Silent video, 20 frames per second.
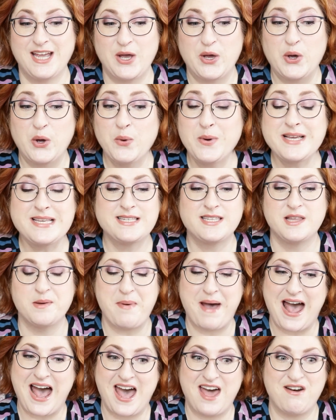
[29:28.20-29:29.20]
who is the
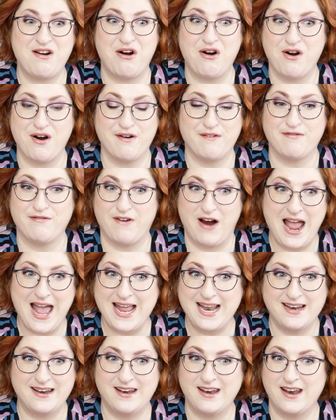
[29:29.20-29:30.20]
bad art
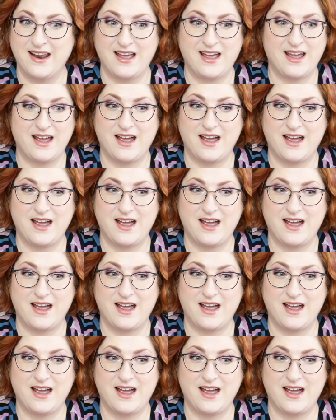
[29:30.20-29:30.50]
friend?